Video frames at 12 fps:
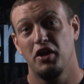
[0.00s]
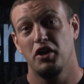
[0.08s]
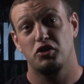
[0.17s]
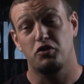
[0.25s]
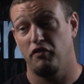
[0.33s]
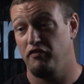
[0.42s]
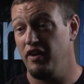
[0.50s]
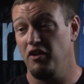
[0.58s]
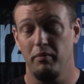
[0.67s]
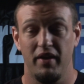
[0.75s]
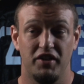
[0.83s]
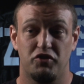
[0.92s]
Travell,
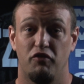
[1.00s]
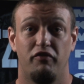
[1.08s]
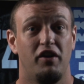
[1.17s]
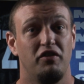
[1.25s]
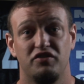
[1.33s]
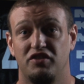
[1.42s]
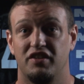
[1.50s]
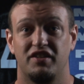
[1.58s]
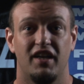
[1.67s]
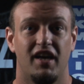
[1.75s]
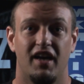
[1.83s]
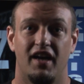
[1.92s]
man, is just
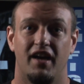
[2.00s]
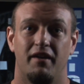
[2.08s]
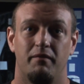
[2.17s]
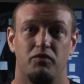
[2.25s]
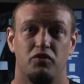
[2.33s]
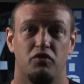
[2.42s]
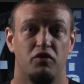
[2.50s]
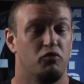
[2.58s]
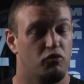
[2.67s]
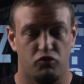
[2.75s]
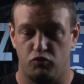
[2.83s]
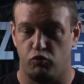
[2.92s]

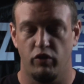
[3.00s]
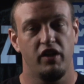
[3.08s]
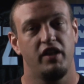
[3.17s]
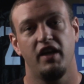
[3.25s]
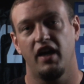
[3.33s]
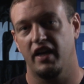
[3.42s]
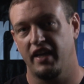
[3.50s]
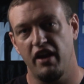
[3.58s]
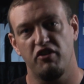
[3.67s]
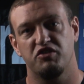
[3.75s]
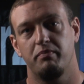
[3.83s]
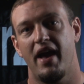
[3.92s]
is really
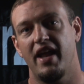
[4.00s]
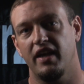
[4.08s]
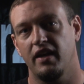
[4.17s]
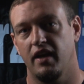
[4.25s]
charismatic.